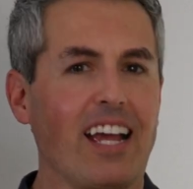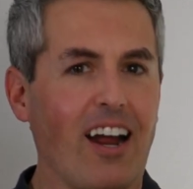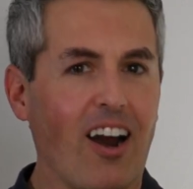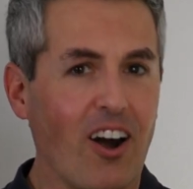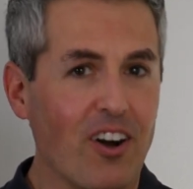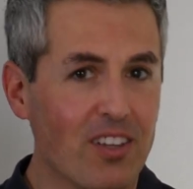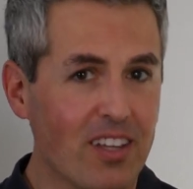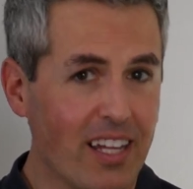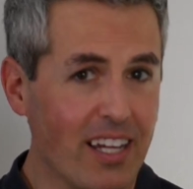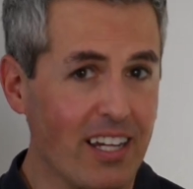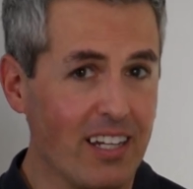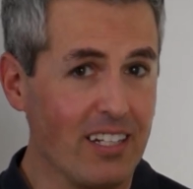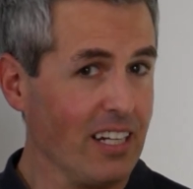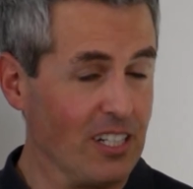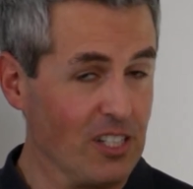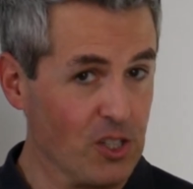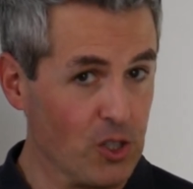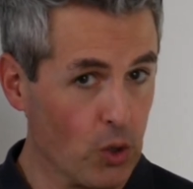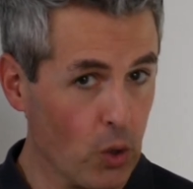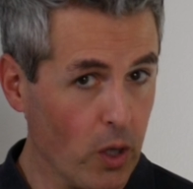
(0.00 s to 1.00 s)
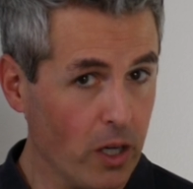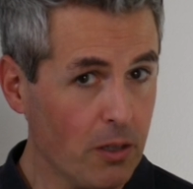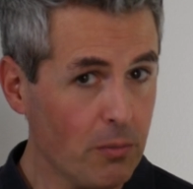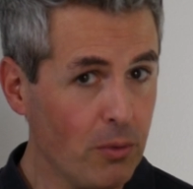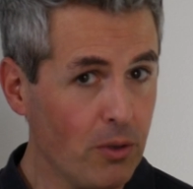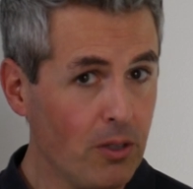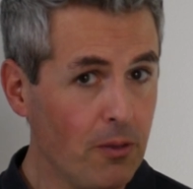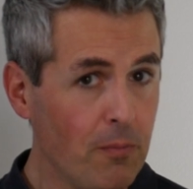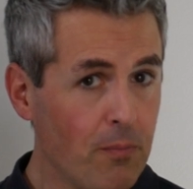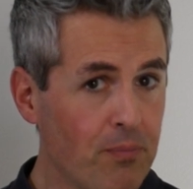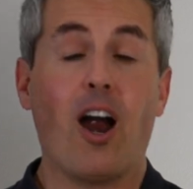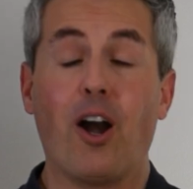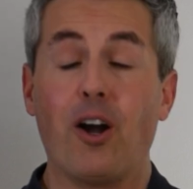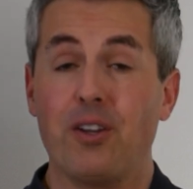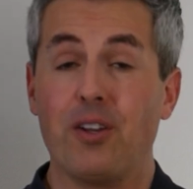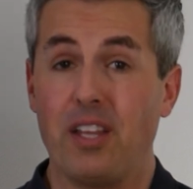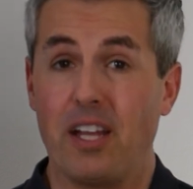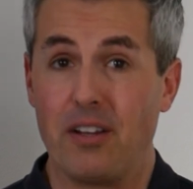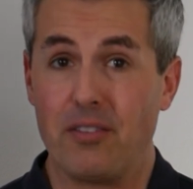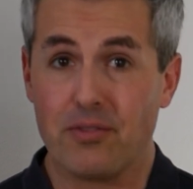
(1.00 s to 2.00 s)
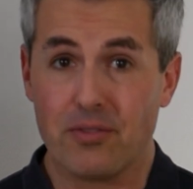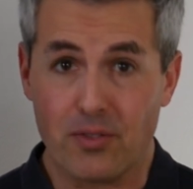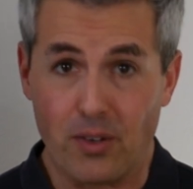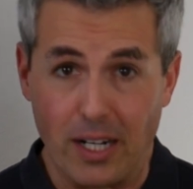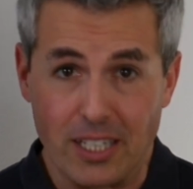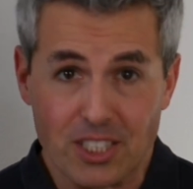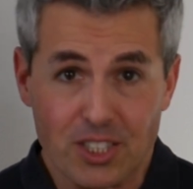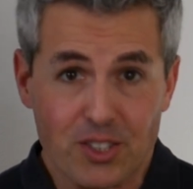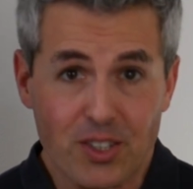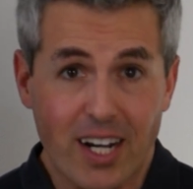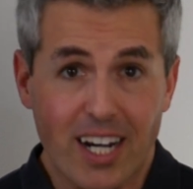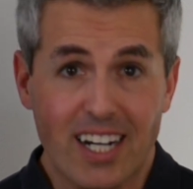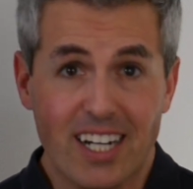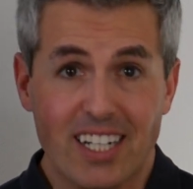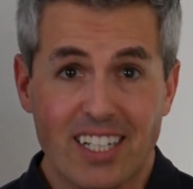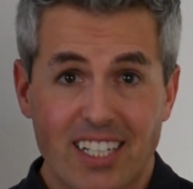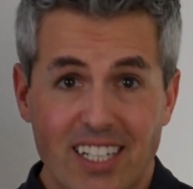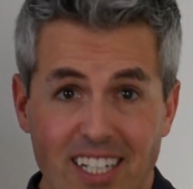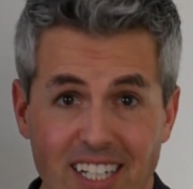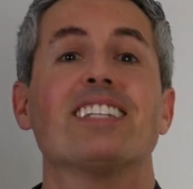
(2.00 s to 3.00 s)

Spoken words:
Are they enjoyable? Are they frustrating?